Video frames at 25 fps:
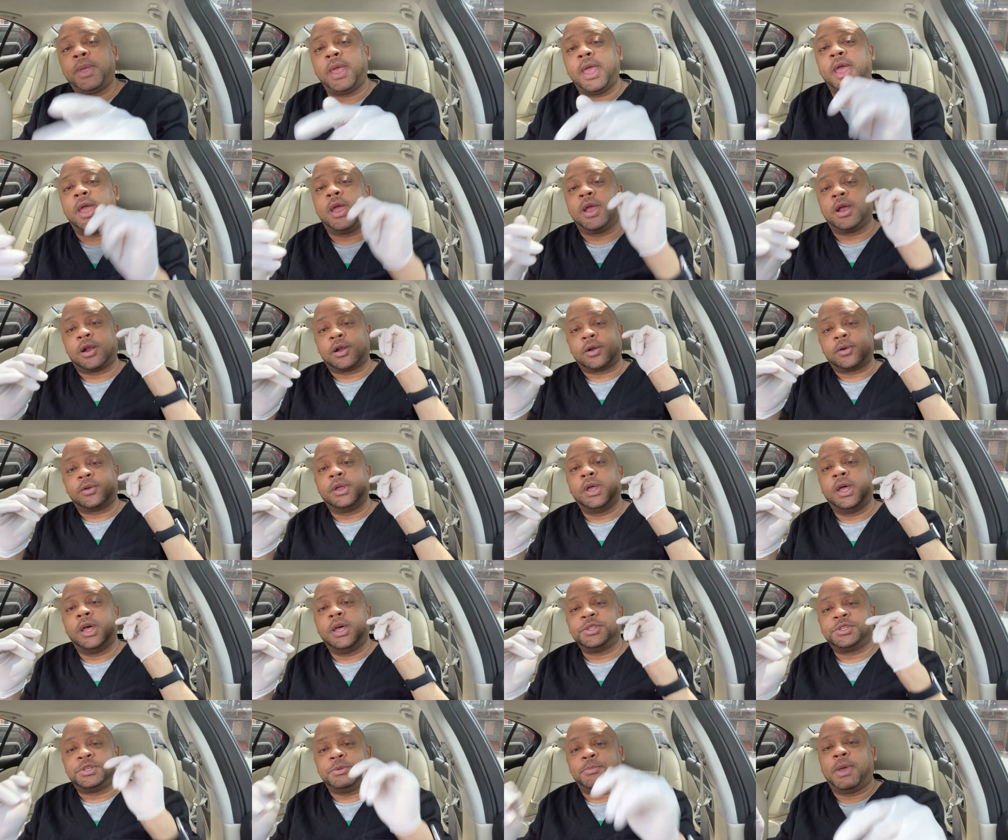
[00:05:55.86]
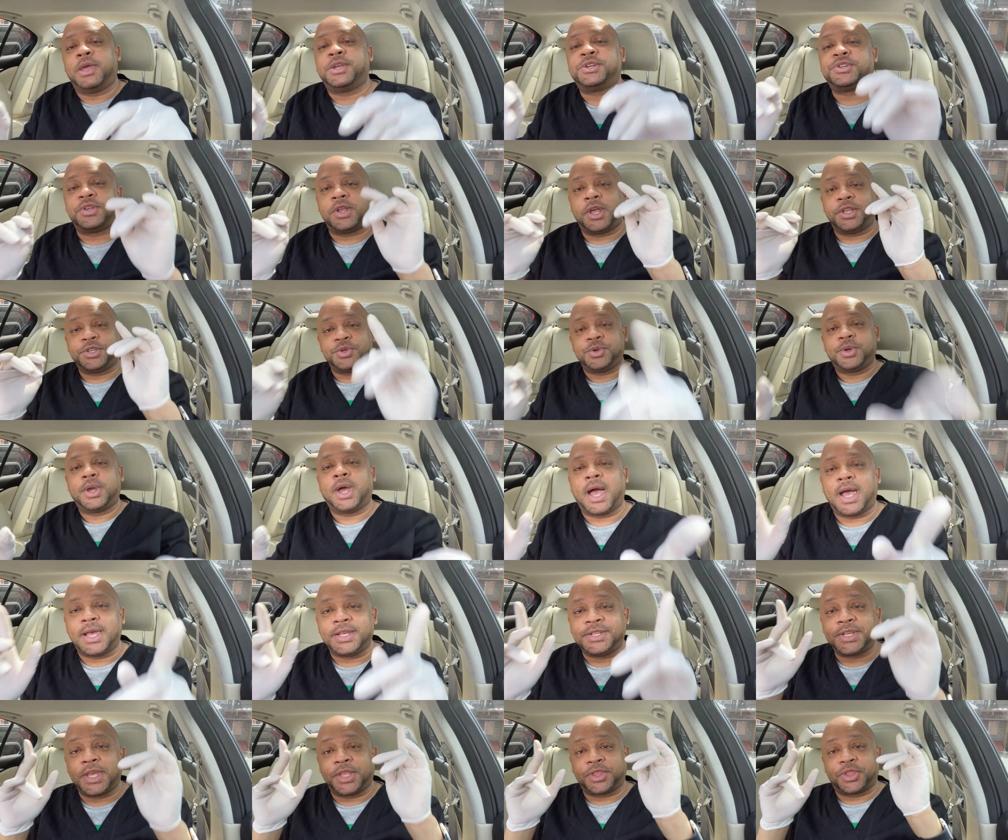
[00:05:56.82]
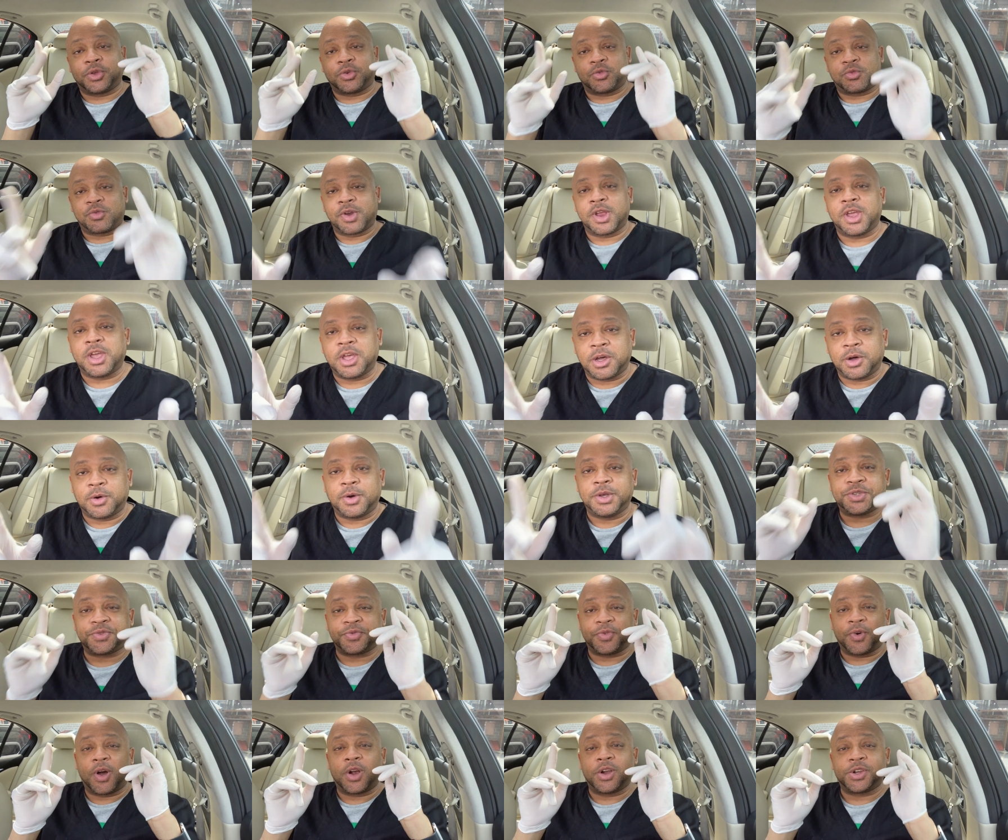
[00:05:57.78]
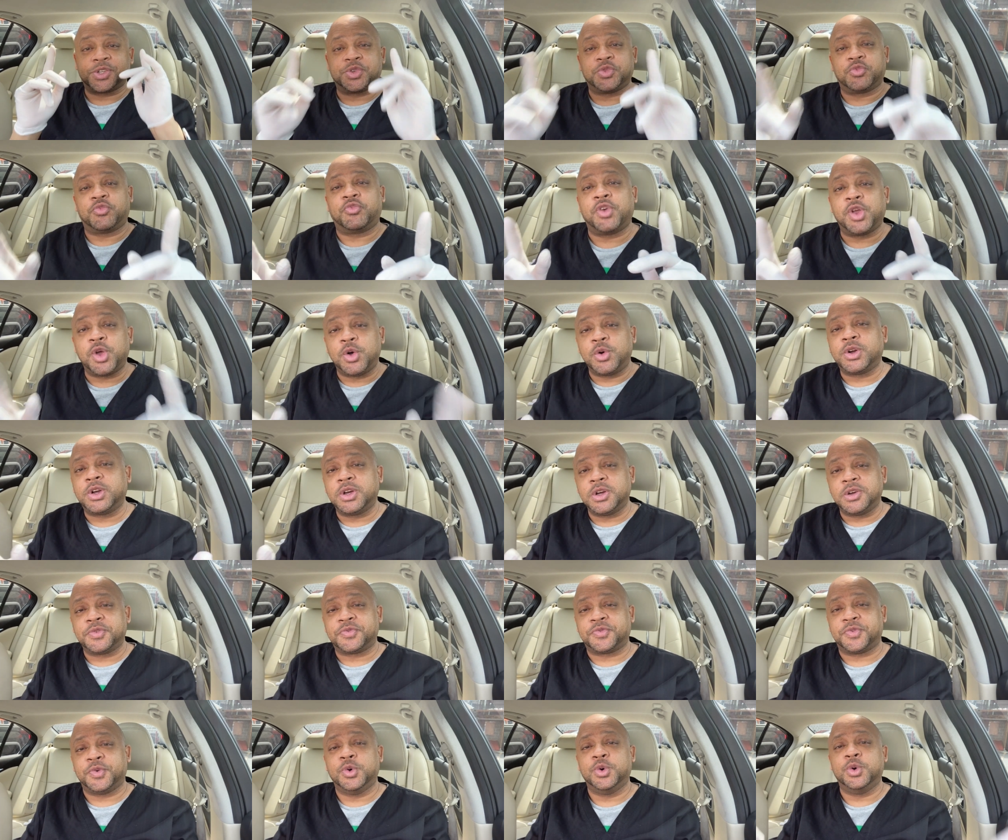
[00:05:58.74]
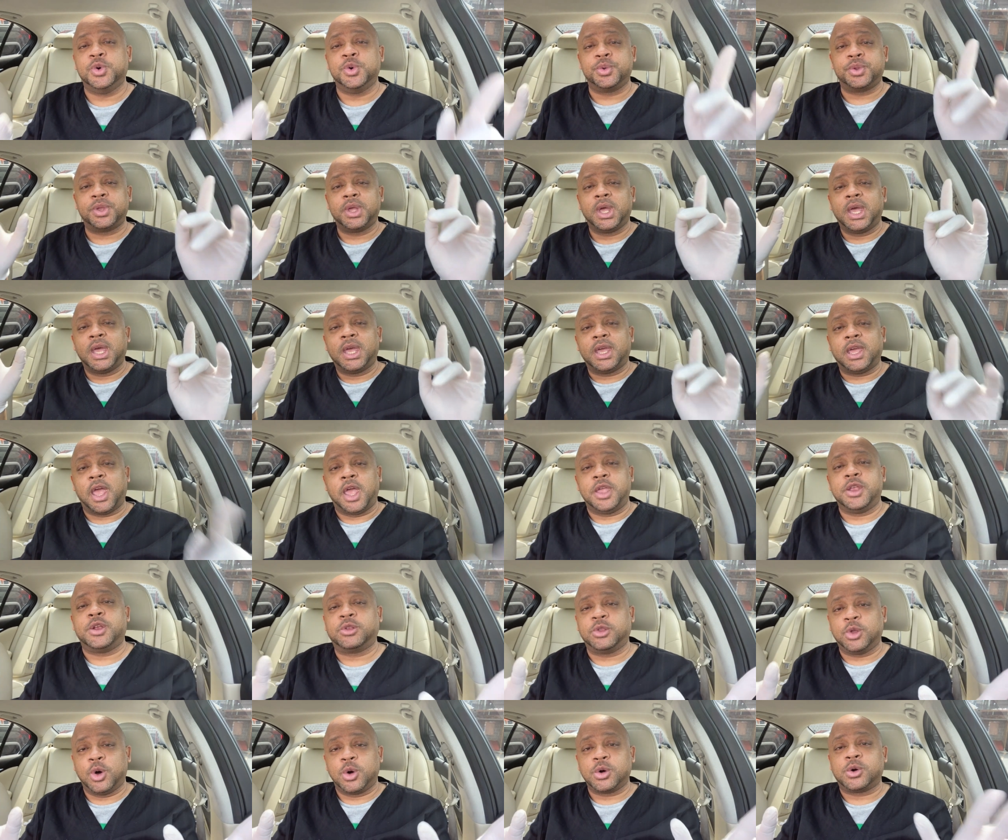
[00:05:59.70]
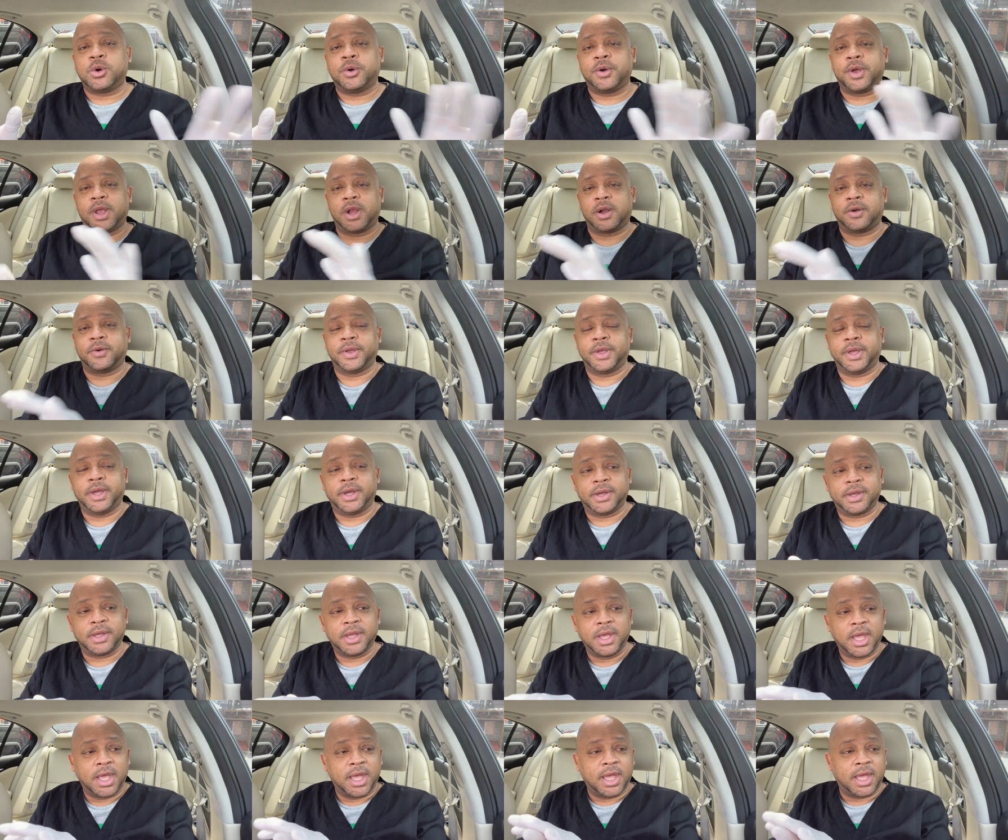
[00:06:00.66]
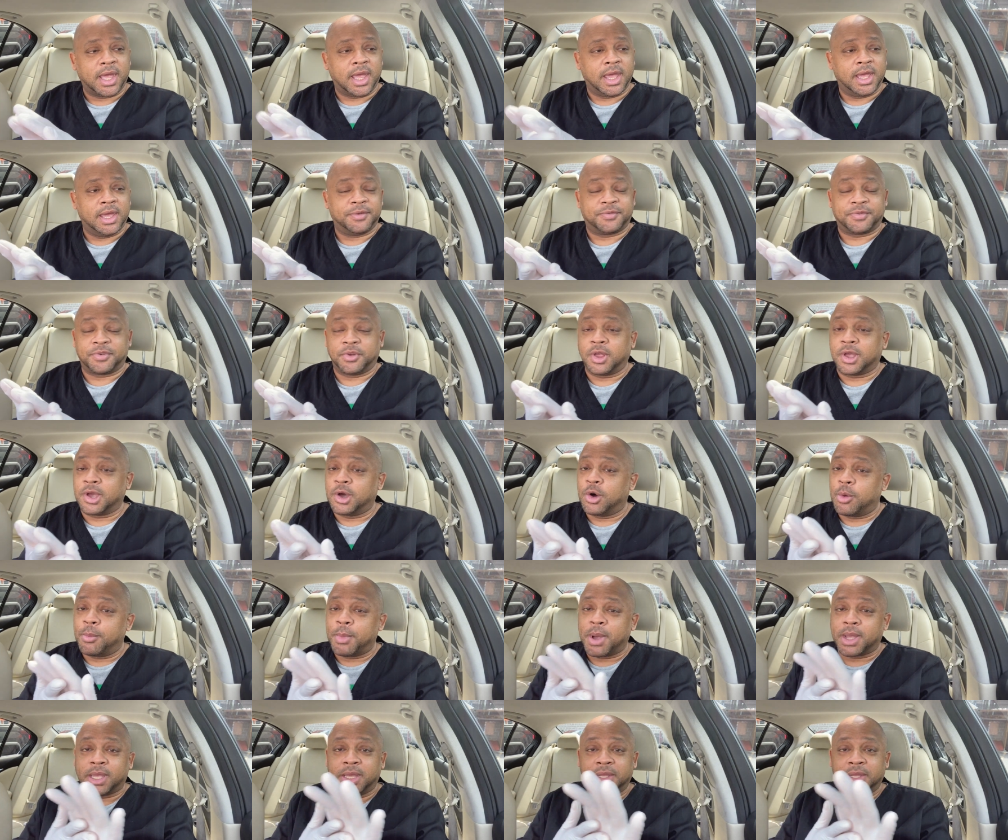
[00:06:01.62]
here to make sure that you guys get the real as far as some real good food in your local area. And for like all my